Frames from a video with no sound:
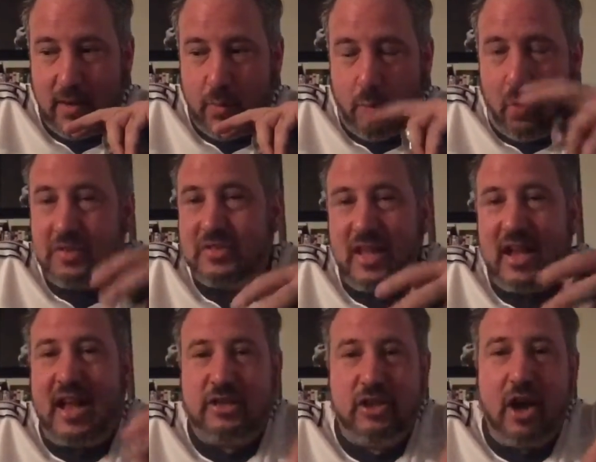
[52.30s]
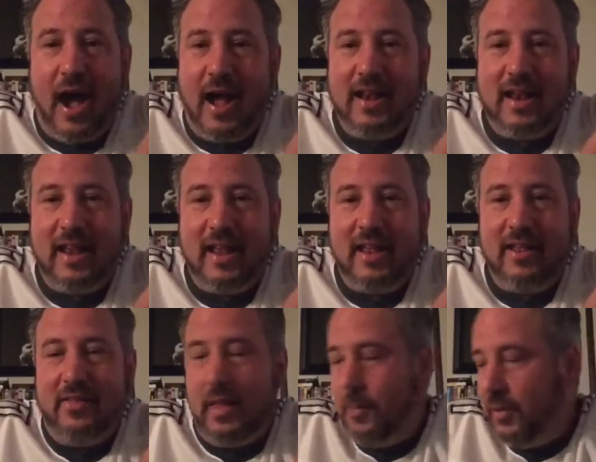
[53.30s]
once they got shot,
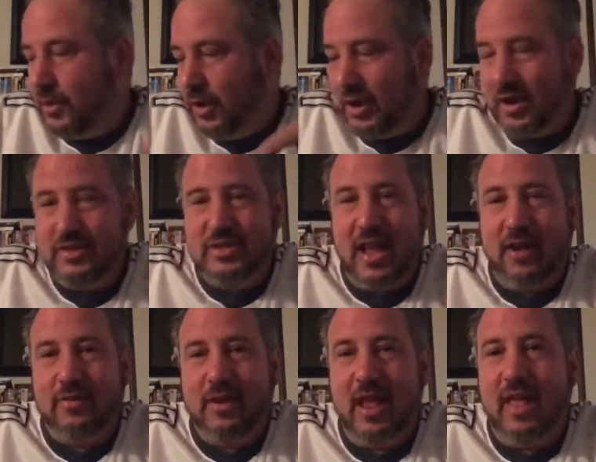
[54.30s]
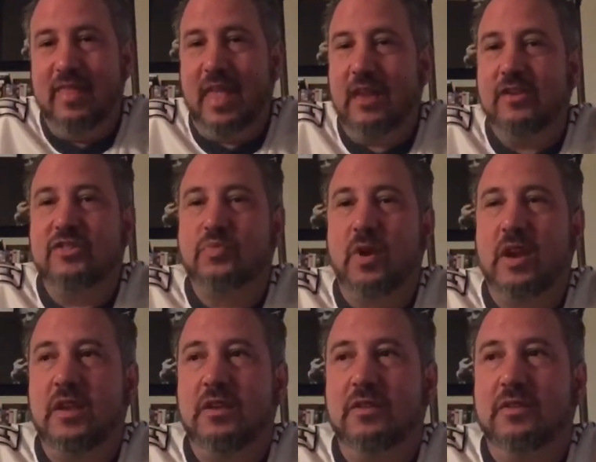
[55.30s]
they put their guns down and they just
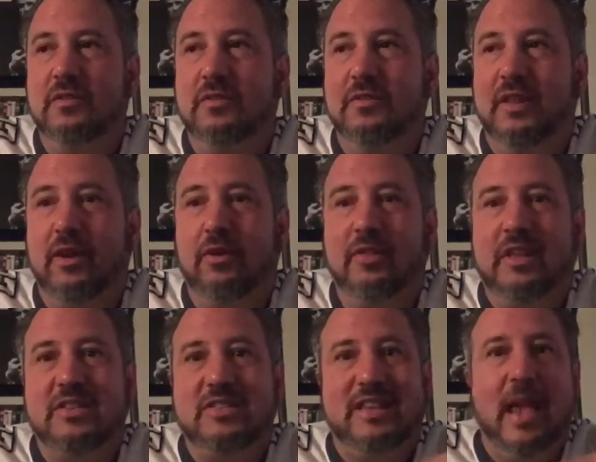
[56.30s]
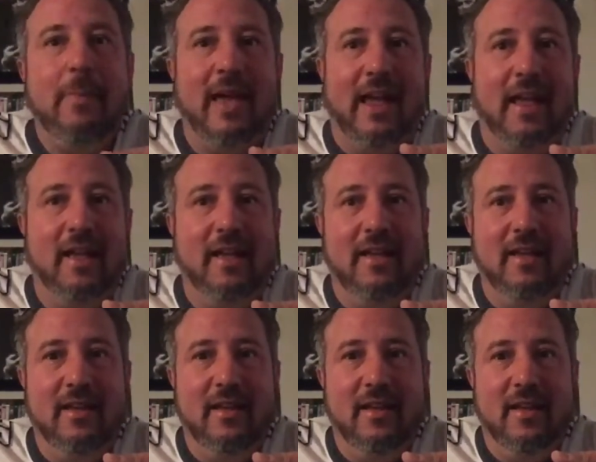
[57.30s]
went literally skipping
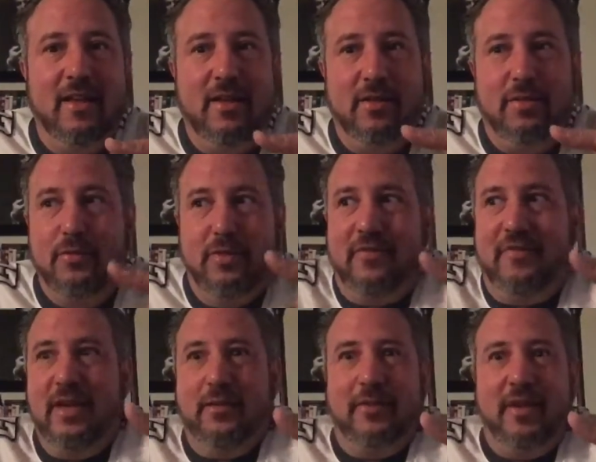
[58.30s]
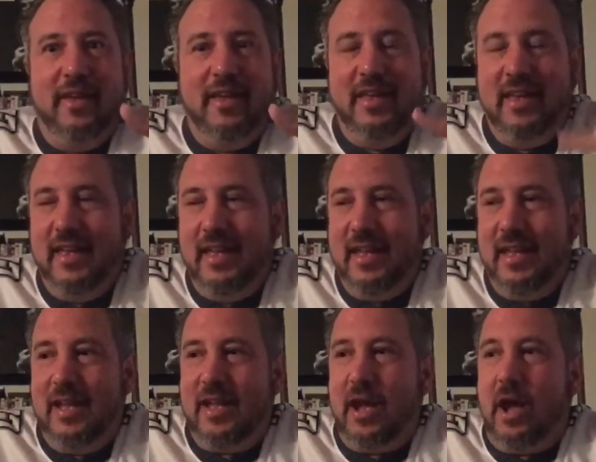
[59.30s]
through the field.
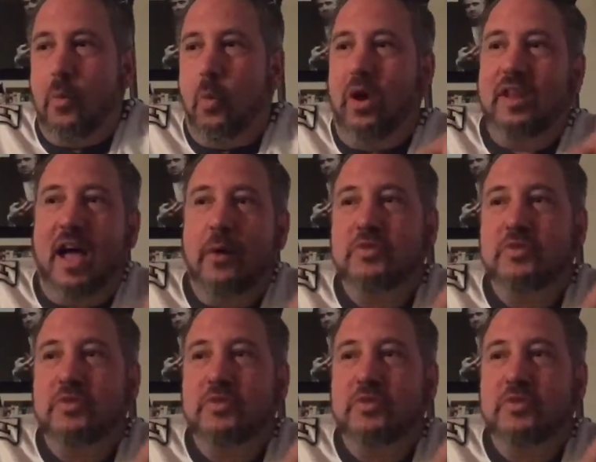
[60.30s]
Uh, one guy